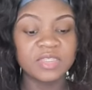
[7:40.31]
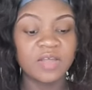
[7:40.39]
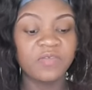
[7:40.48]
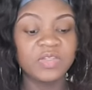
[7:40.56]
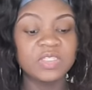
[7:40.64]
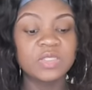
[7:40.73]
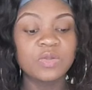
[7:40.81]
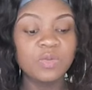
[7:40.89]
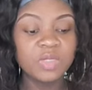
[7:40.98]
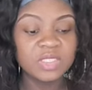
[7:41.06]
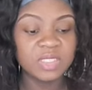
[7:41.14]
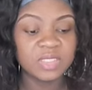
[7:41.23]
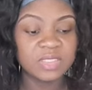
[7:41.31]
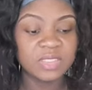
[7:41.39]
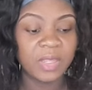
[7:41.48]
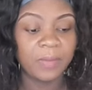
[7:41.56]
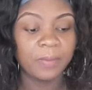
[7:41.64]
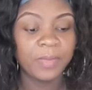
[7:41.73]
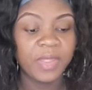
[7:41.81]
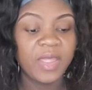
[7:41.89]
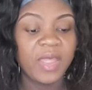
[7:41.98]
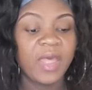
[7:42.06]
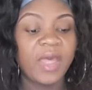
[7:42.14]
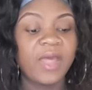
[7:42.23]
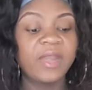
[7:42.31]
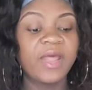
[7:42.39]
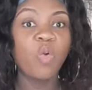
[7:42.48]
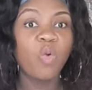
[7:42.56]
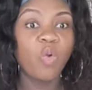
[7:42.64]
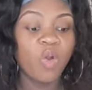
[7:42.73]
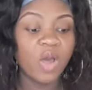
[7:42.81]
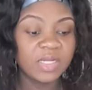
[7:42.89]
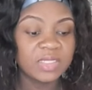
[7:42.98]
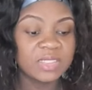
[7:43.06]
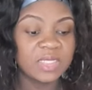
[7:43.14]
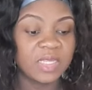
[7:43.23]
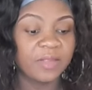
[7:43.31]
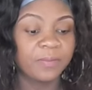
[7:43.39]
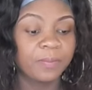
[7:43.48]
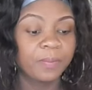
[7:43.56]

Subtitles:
of its school system and quality